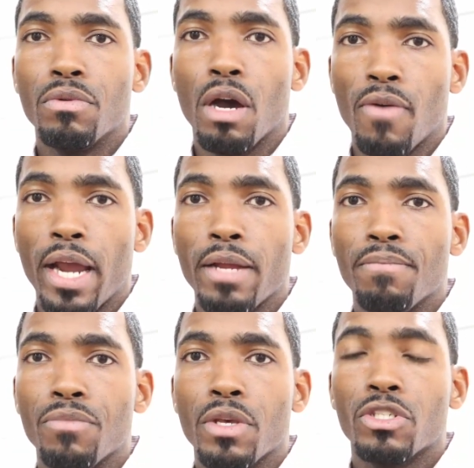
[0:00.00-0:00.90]
All
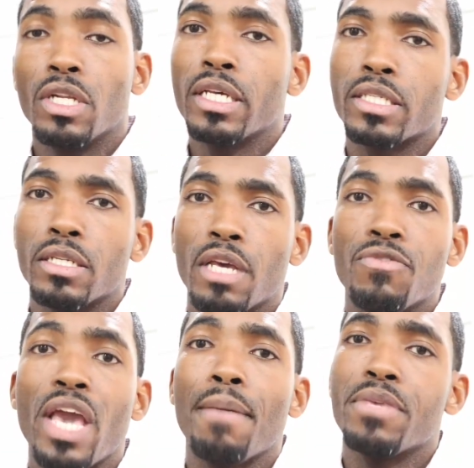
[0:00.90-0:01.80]
right? So listen,
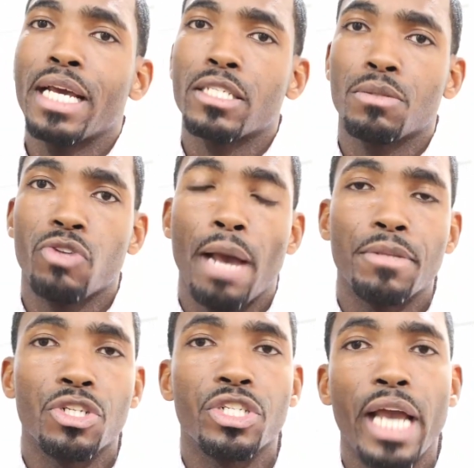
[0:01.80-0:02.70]
if you haven't yet
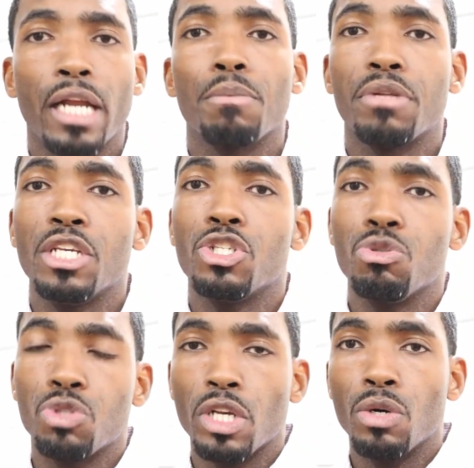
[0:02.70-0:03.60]
subscribed to this channel, please
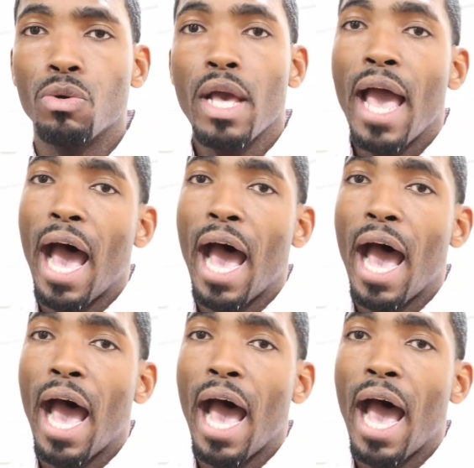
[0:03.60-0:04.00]
do so.